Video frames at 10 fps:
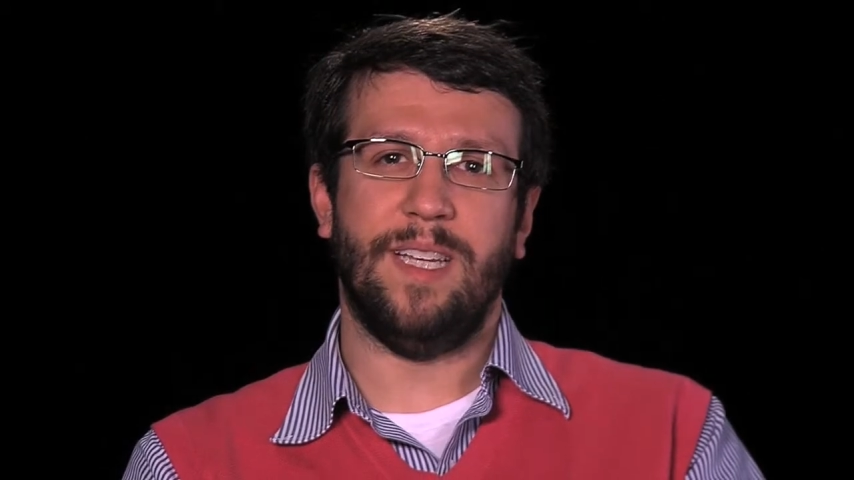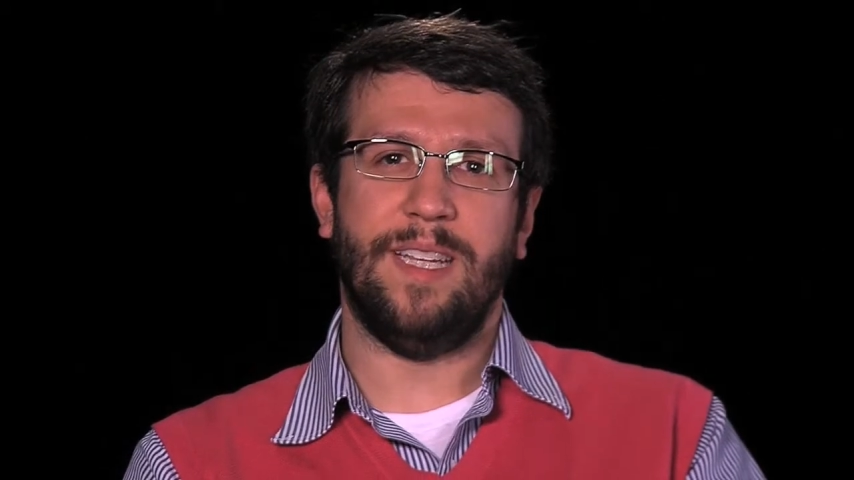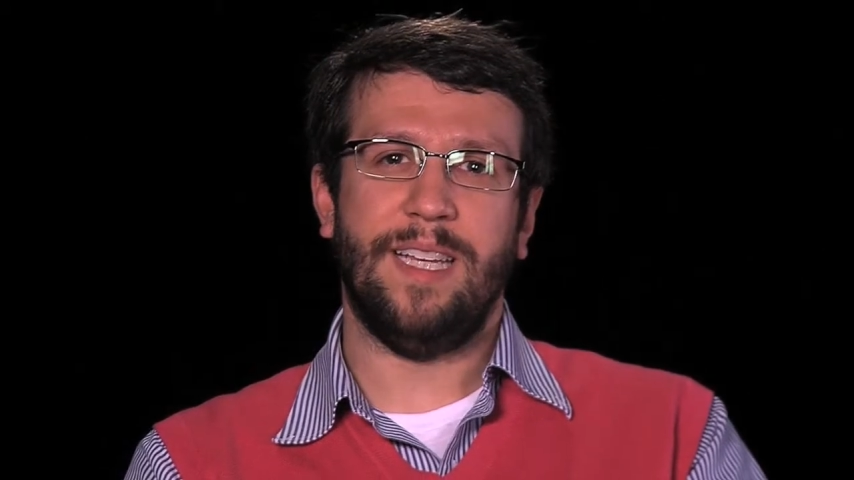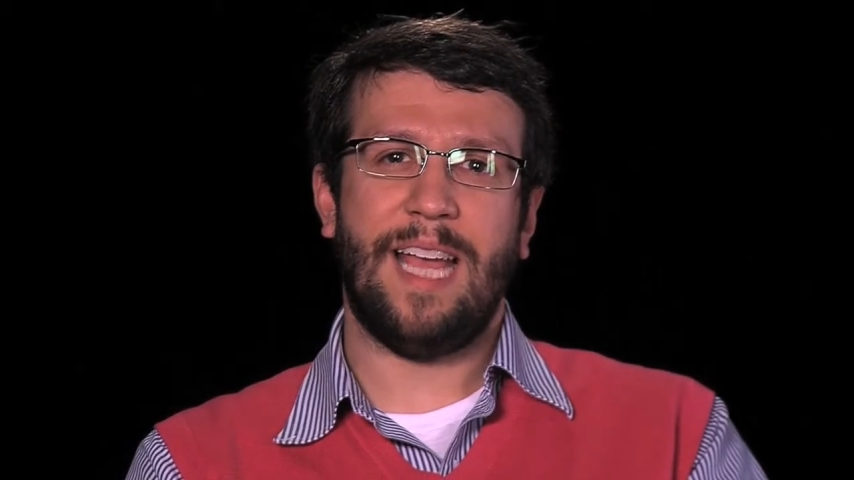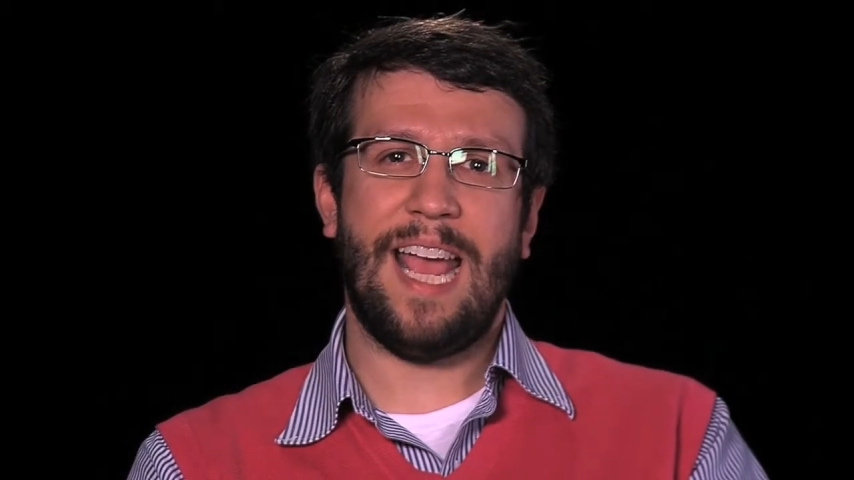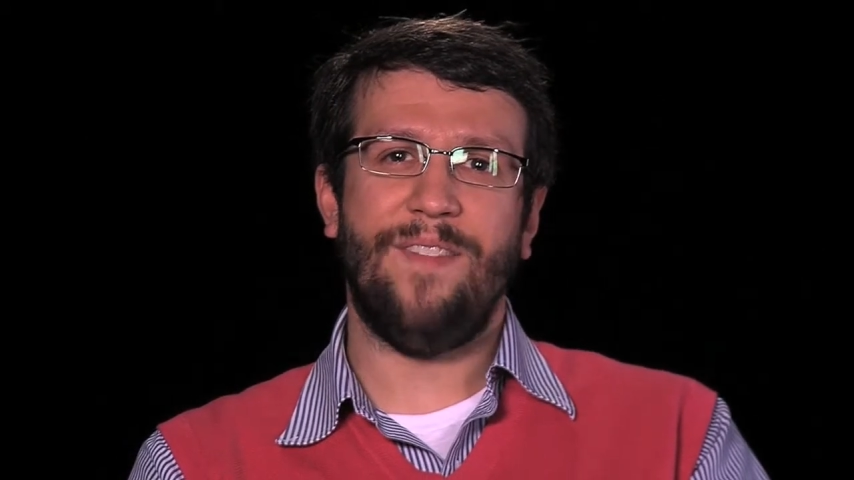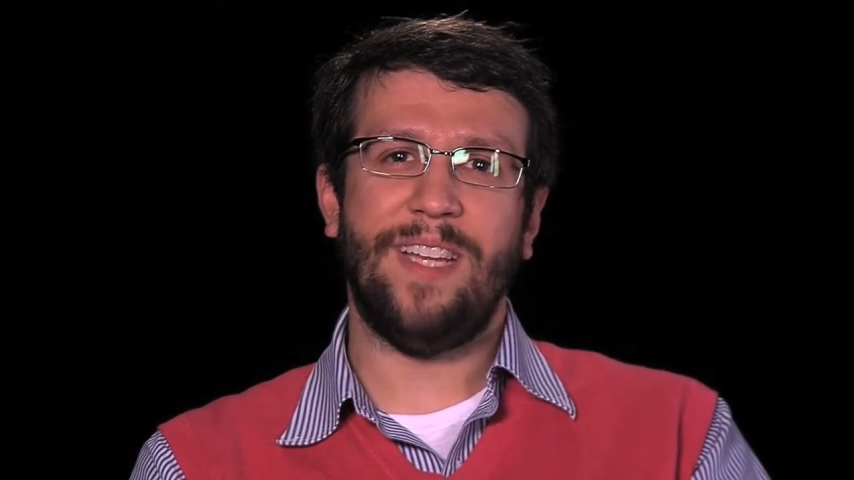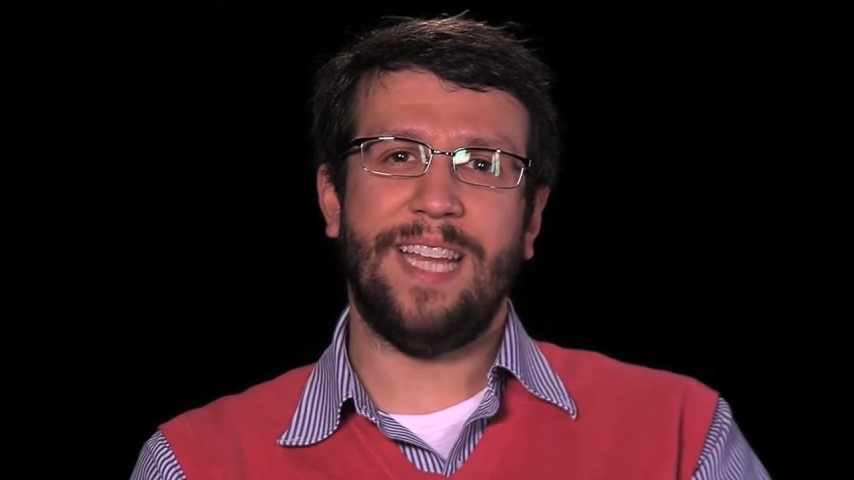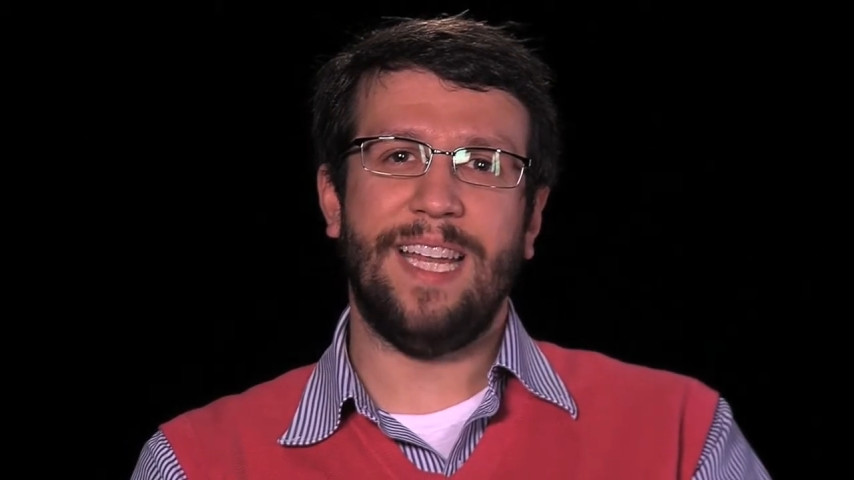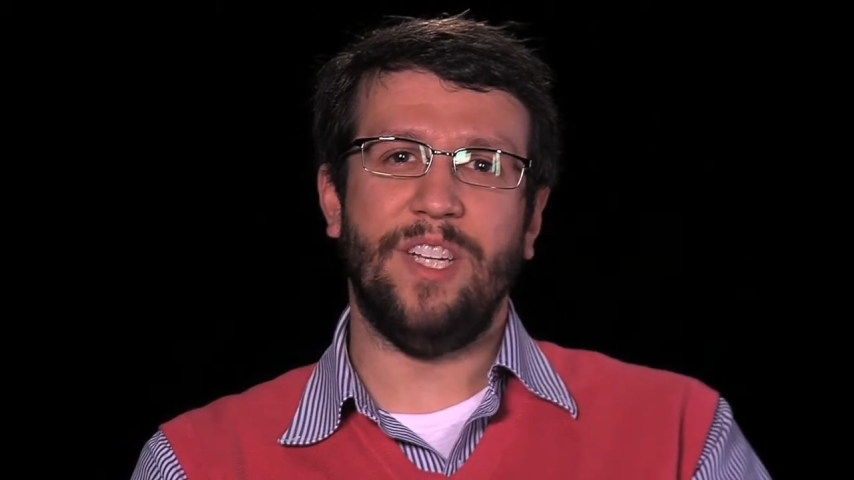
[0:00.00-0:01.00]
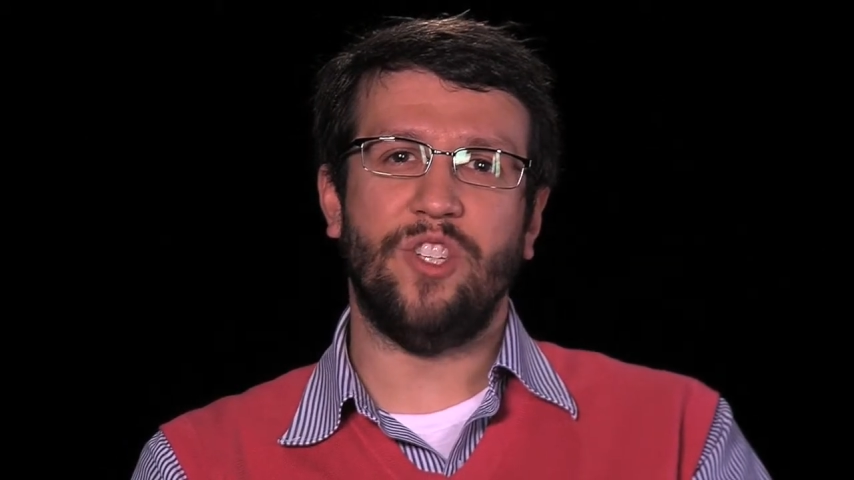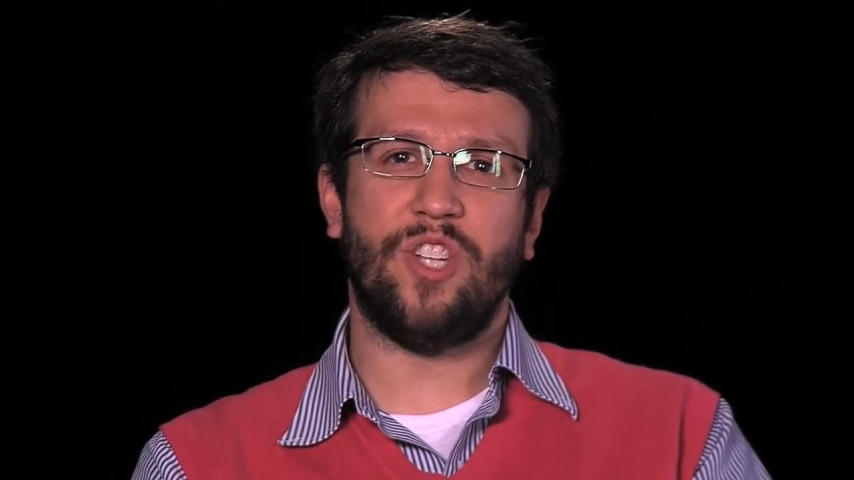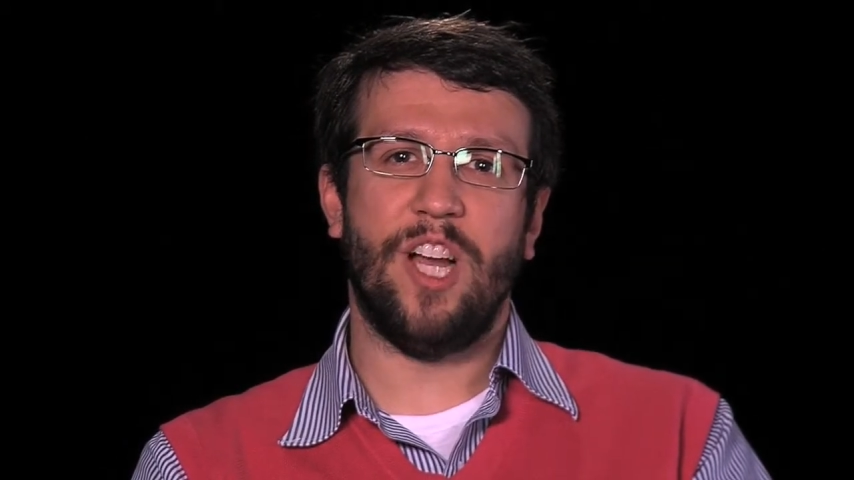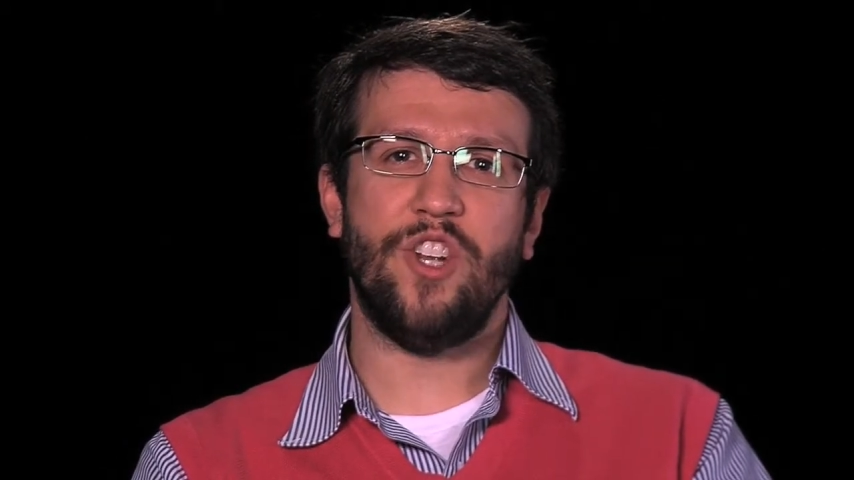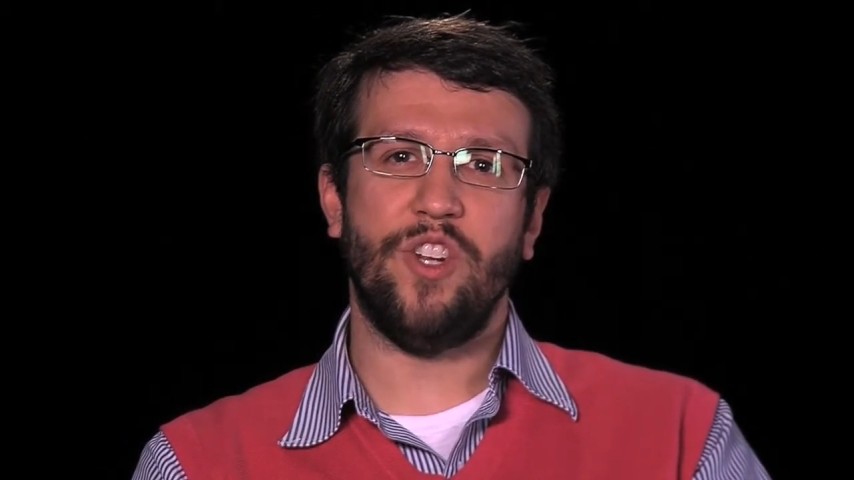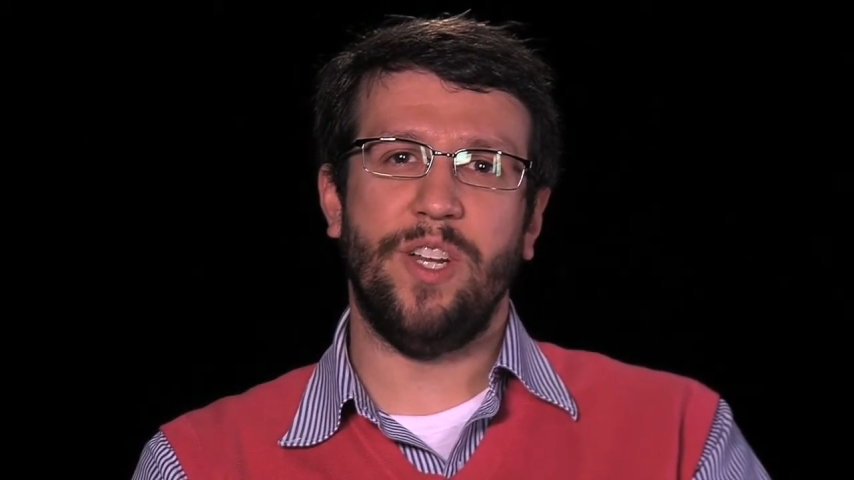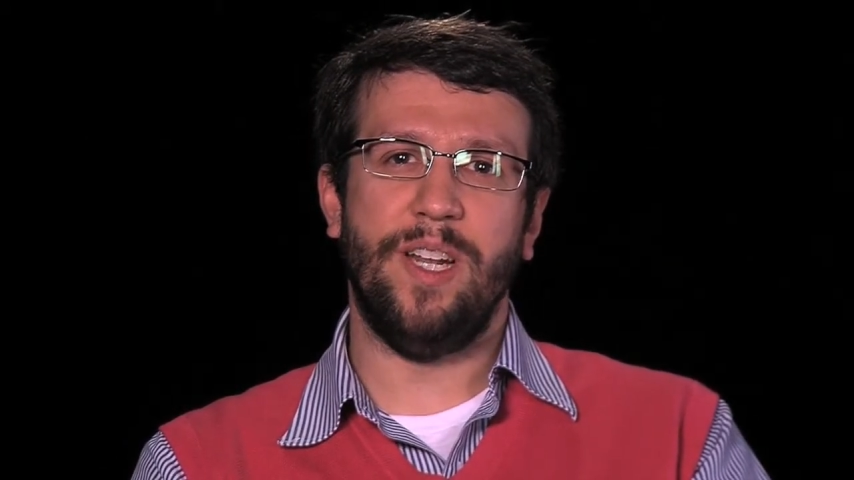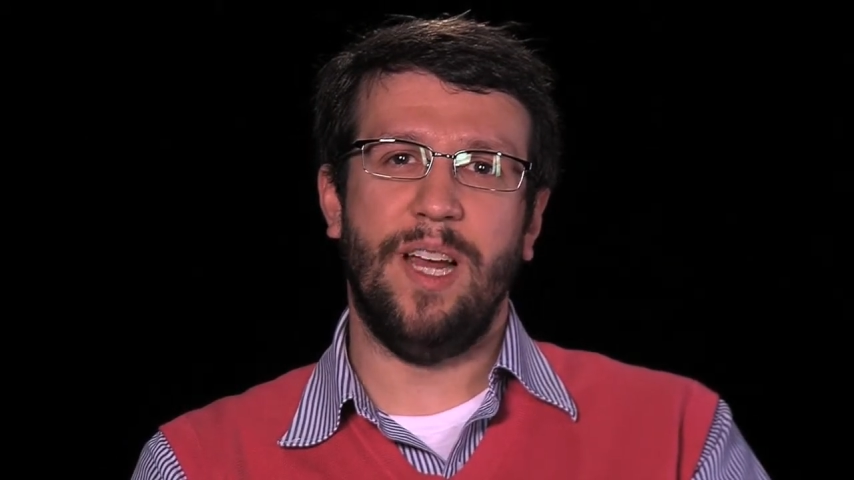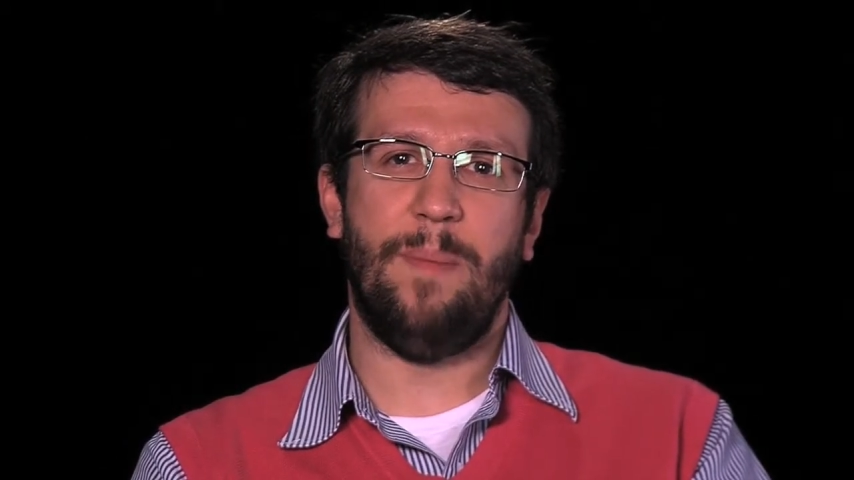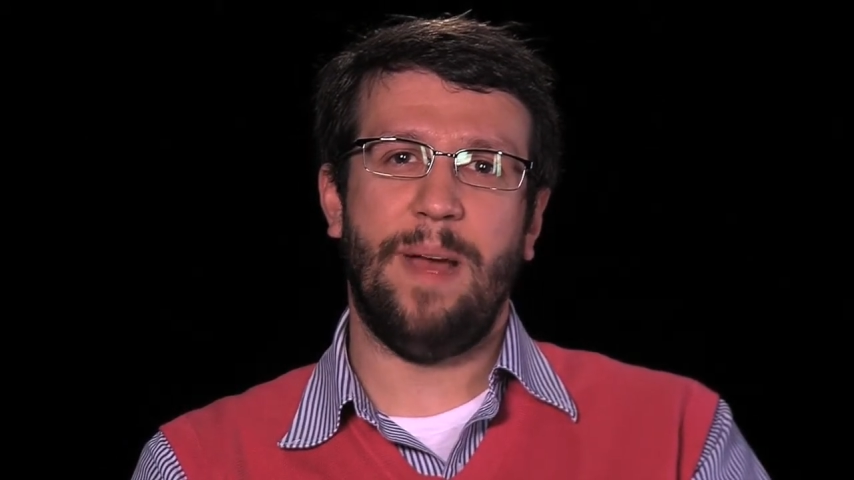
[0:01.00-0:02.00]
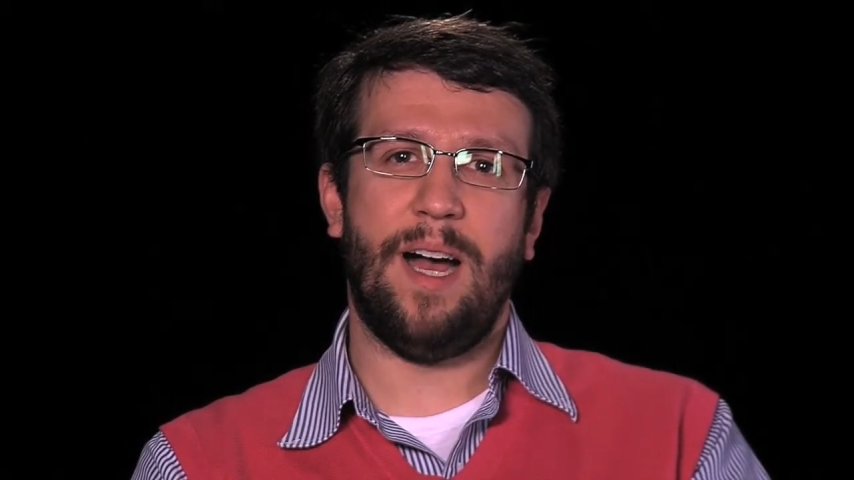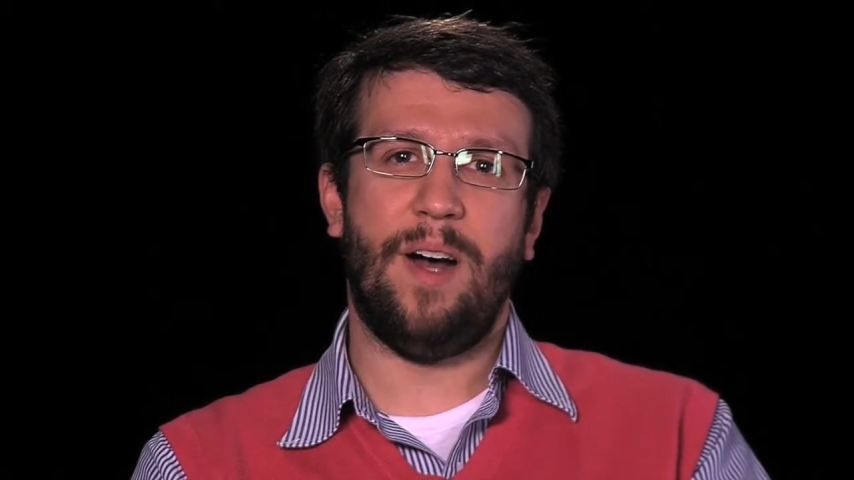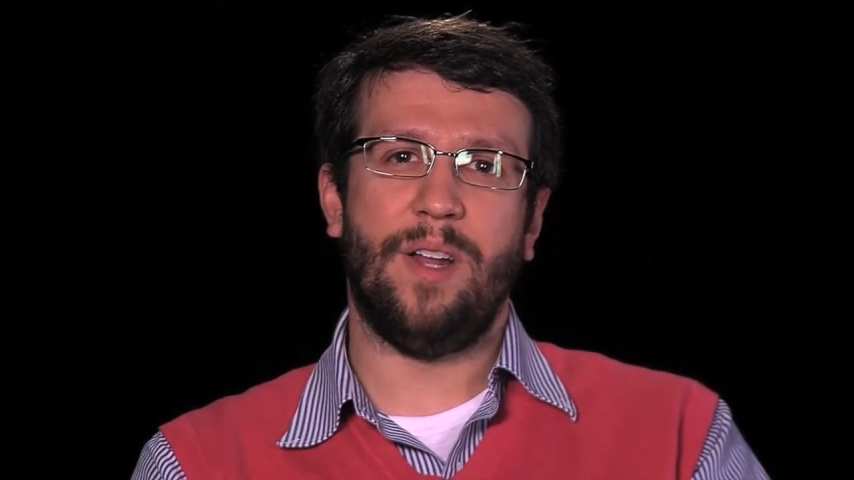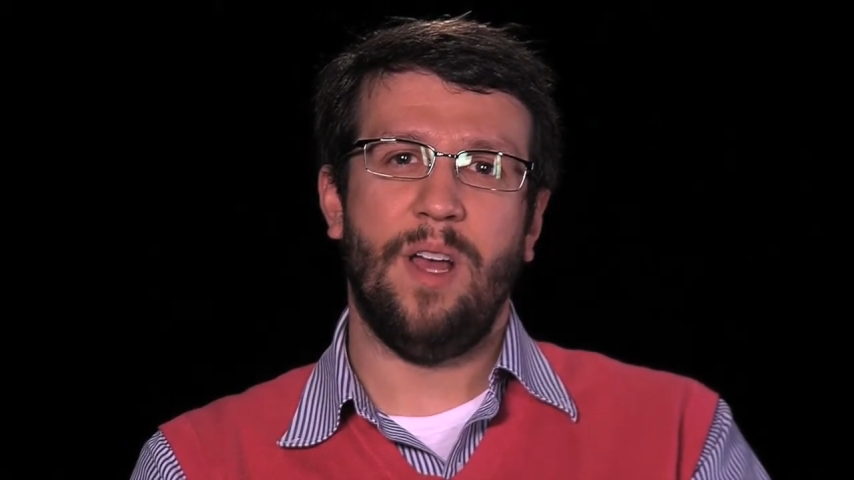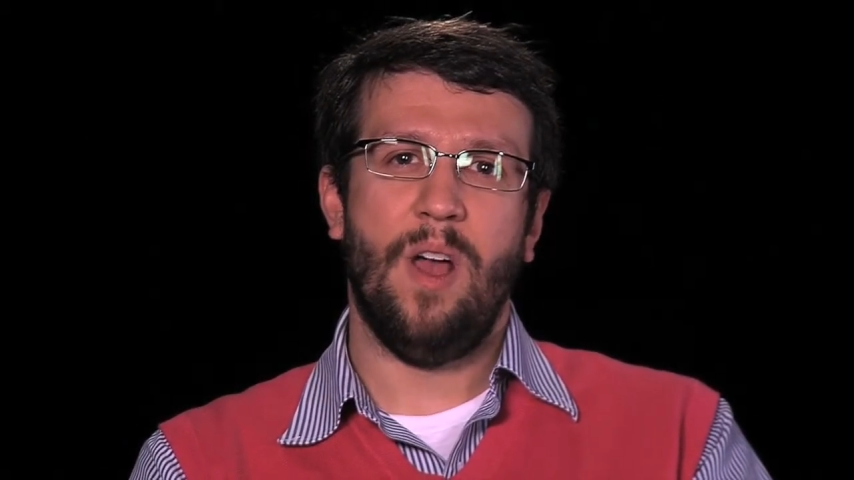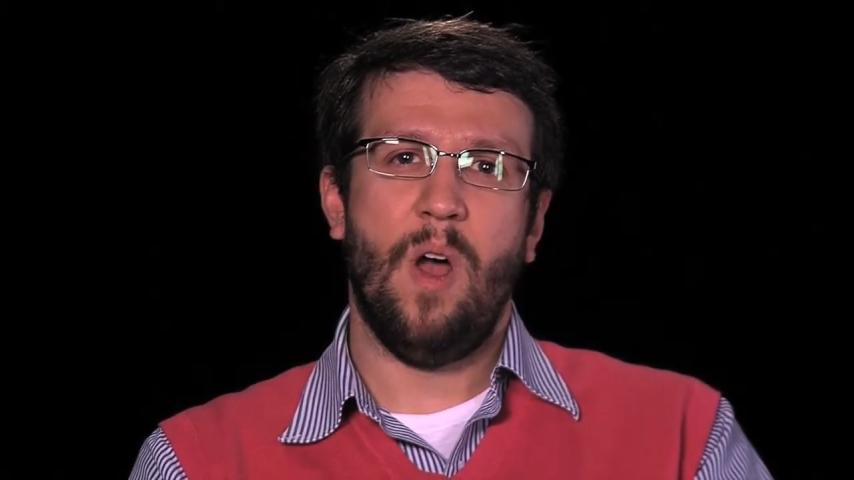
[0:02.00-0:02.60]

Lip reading: I think having that discussion about